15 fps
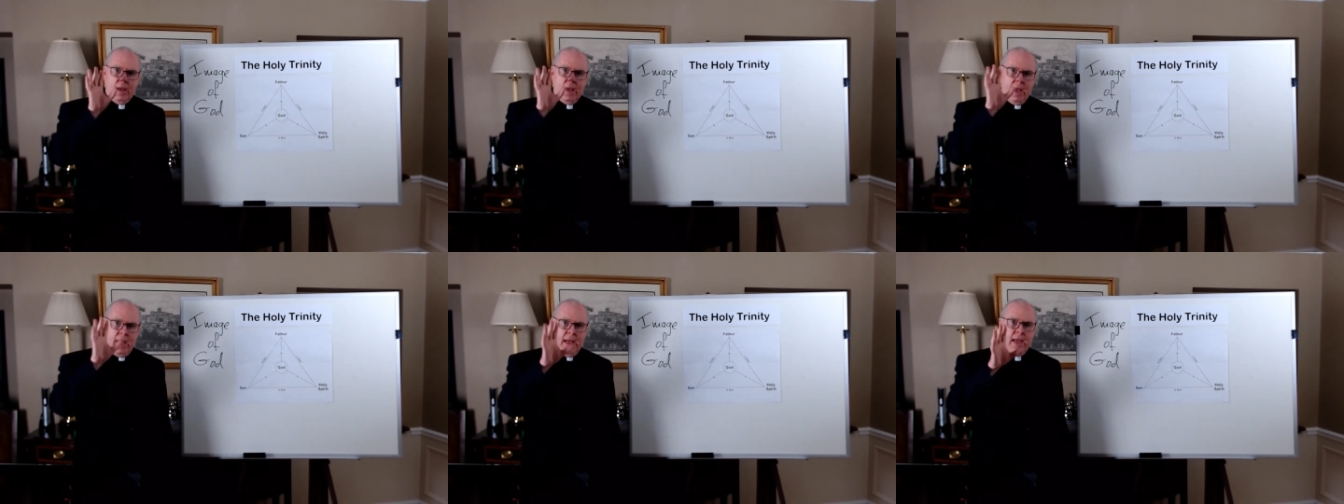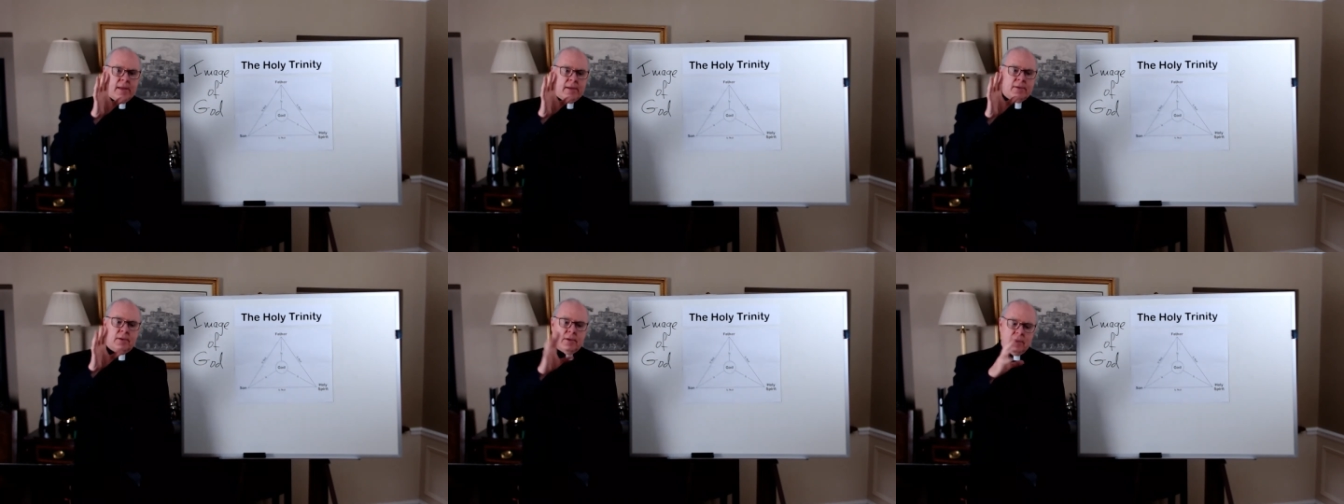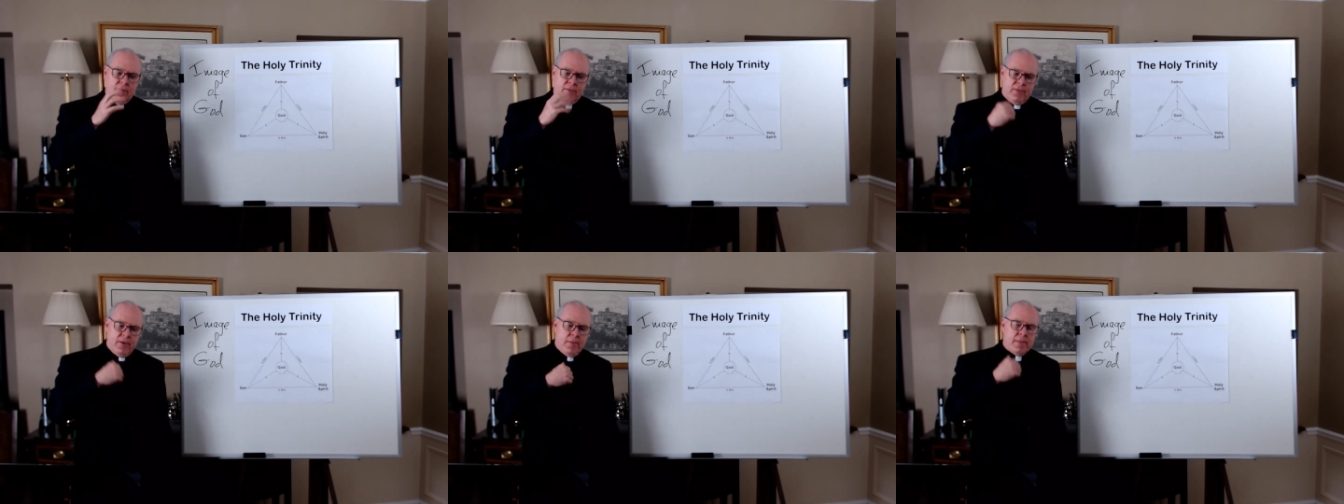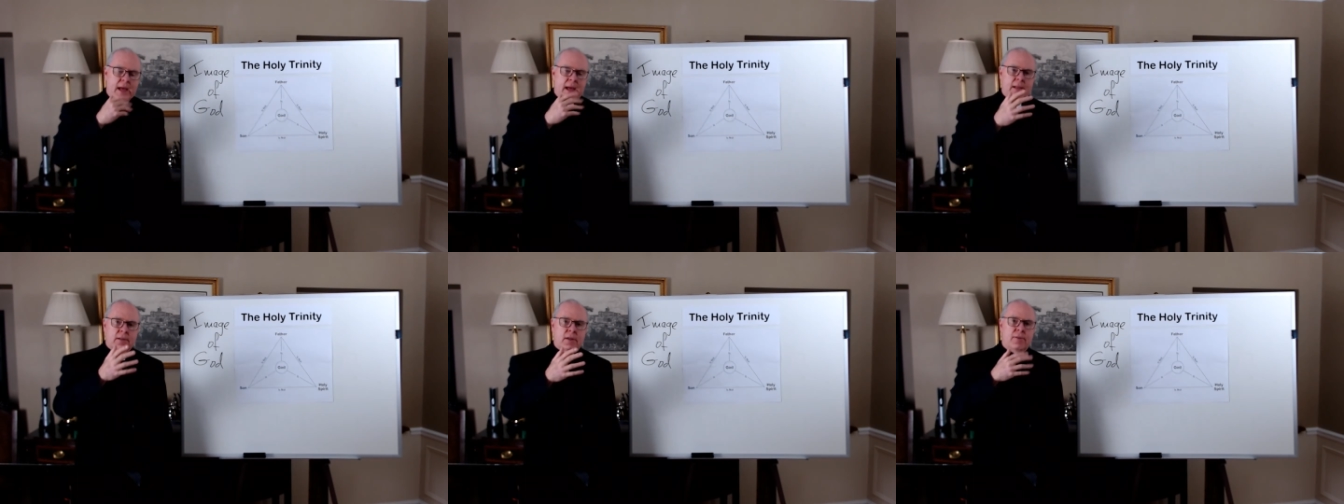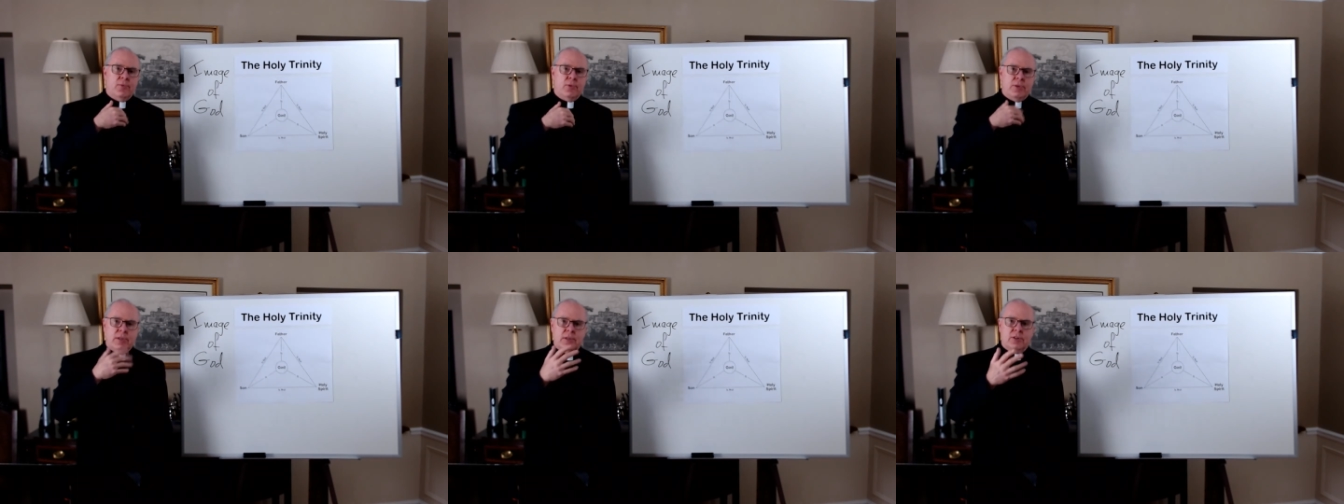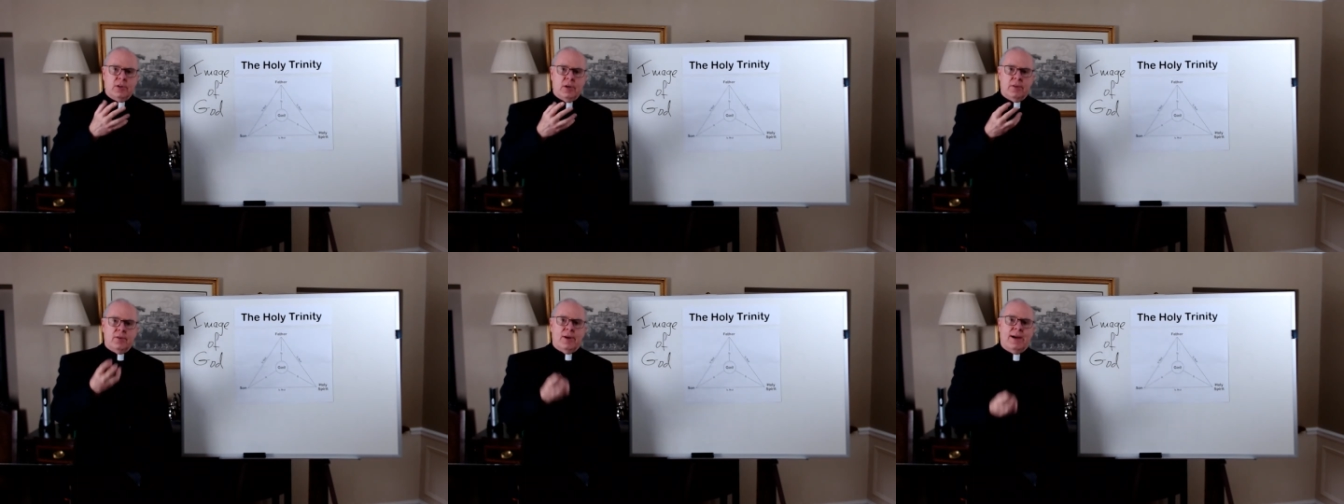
And from that love with each other,